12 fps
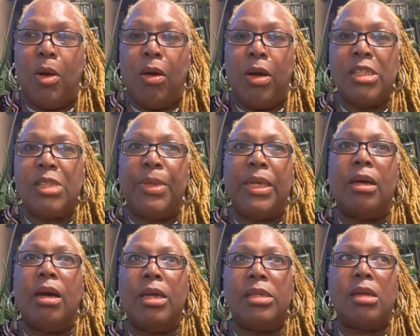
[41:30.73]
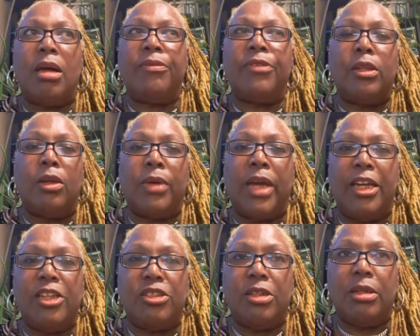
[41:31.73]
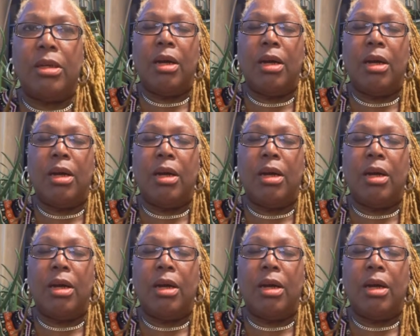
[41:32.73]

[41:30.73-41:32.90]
ours because of the location